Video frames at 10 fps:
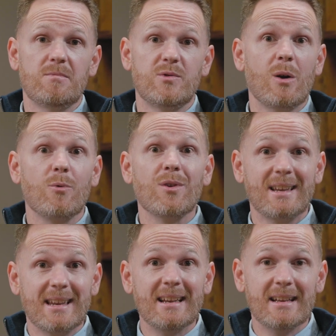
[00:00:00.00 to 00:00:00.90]
do I really
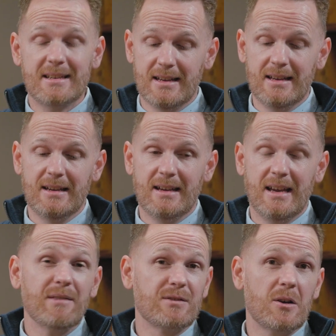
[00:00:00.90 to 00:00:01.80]
need it,
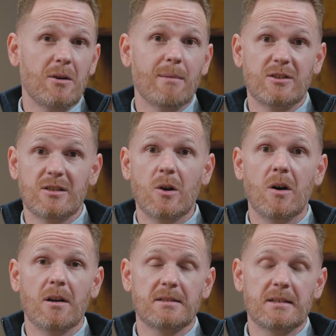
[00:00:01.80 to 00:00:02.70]
and if so, how much does it
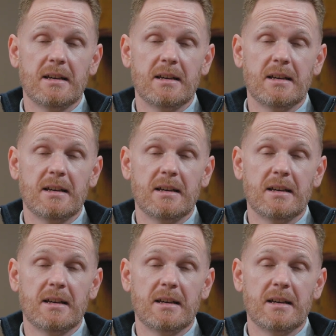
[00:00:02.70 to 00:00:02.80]
cost?